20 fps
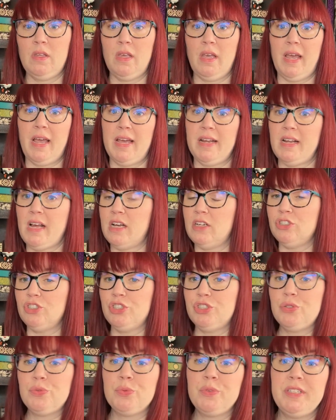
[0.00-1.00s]
And I'll
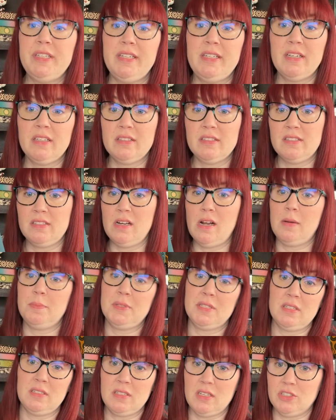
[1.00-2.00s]
just read the synopsis.